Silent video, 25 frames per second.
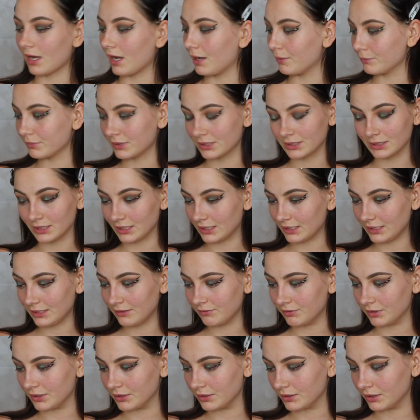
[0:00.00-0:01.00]
I'm going to
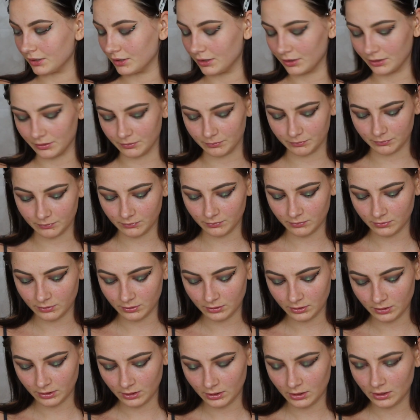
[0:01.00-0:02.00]
leave it.
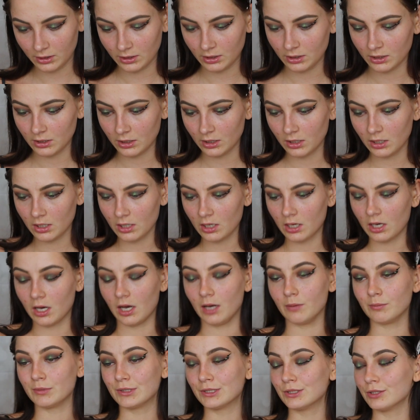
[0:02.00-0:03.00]

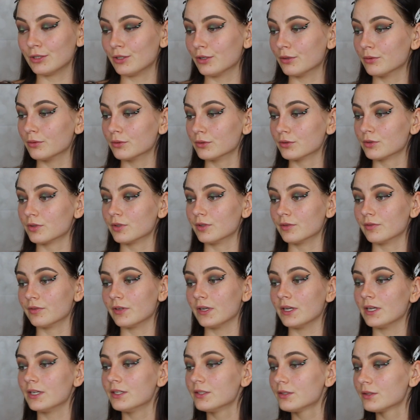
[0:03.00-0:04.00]
I'm going to go onto the
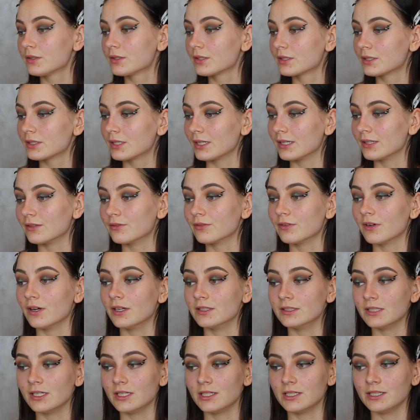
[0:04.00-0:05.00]
face and
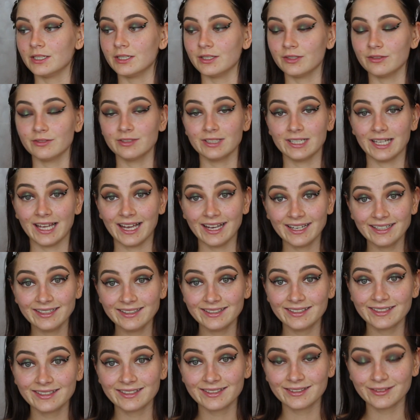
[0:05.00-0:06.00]
finally
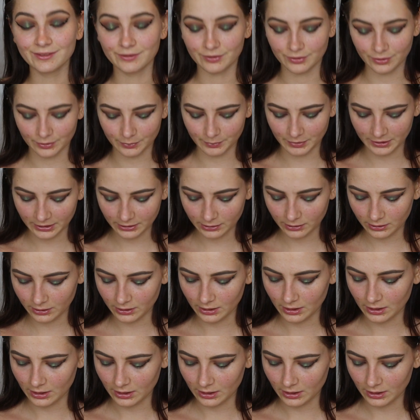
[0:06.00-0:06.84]
relax for a bit.